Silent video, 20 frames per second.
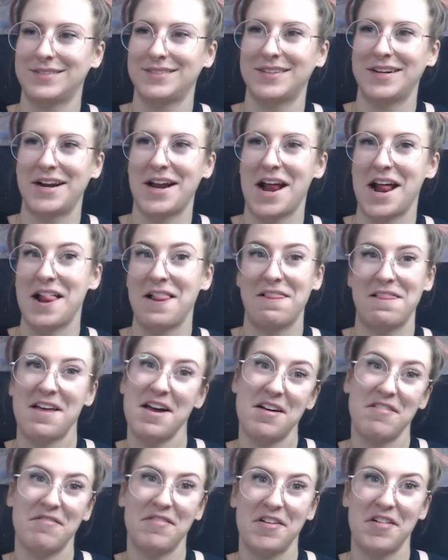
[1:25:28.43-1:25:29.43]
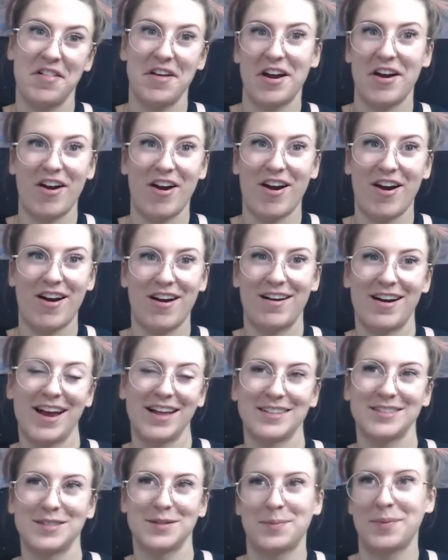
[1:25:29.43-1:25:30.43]
And I love glitter
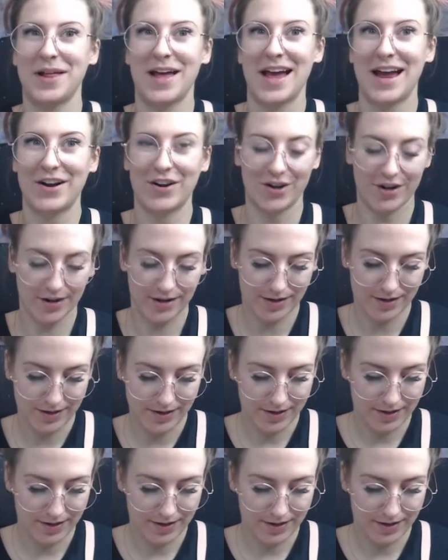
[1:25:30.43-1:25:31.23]
and splatter.